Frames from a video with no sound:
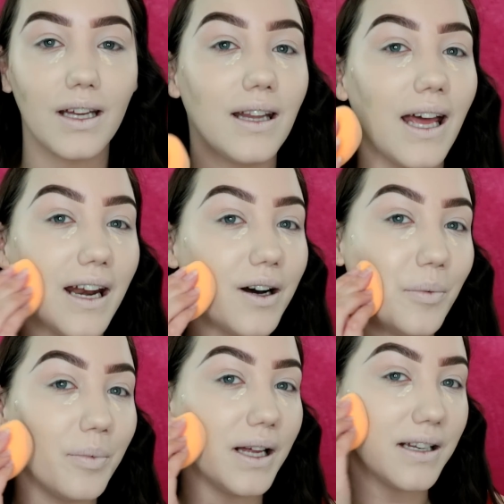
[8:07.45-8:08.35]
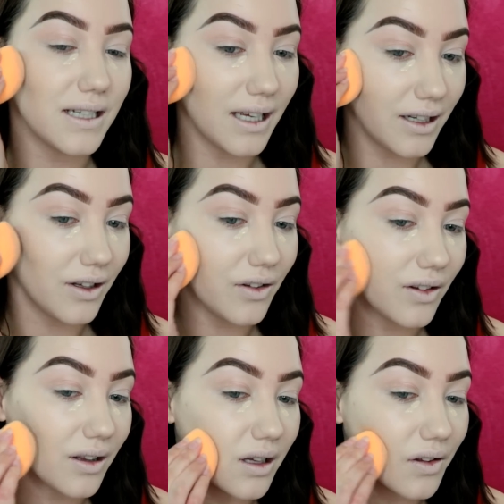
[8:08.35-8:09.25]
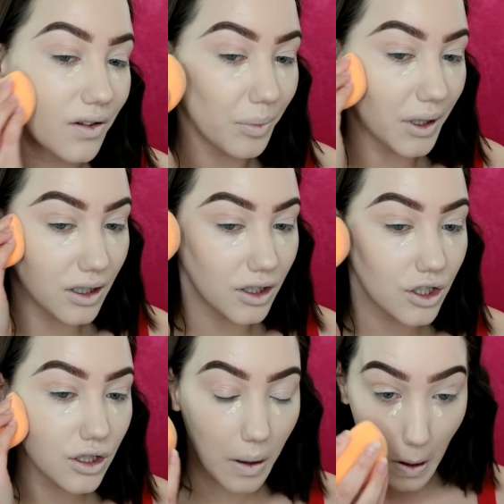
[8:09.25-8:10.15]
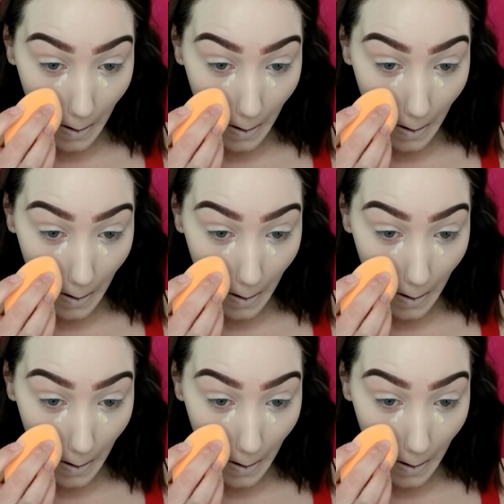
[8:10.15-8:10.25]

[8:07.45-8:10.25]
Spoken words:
And then I'll blend it in using this sponge.